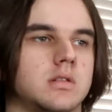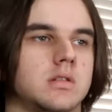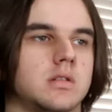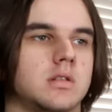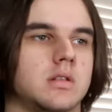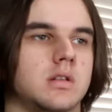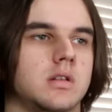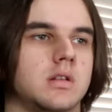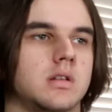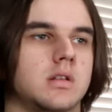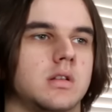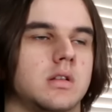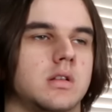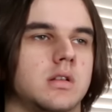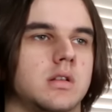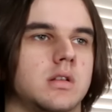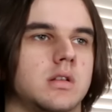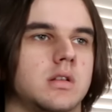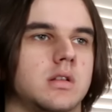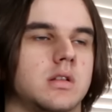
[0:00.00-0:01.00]

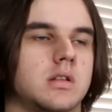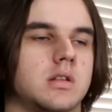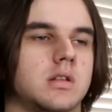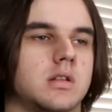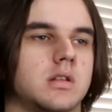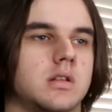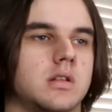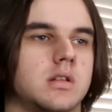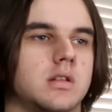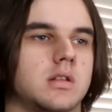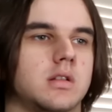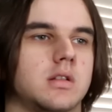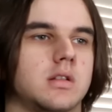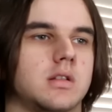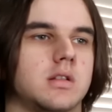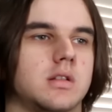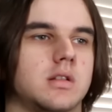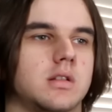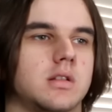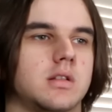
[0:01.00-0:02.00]

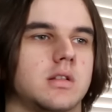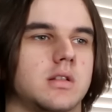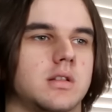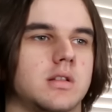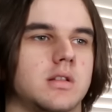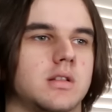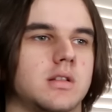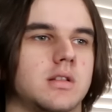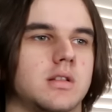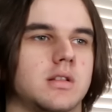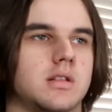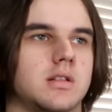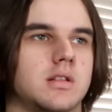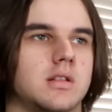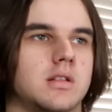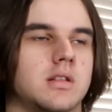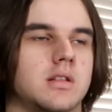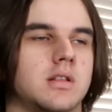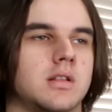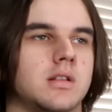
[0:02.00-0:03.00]

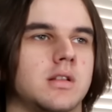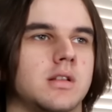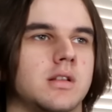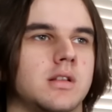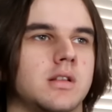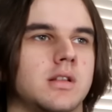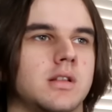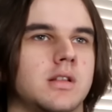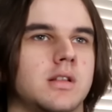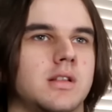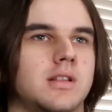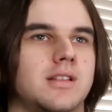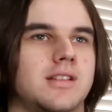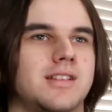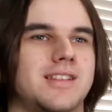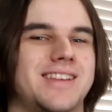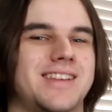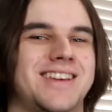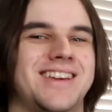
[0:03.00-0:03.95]
This person isn't speaking.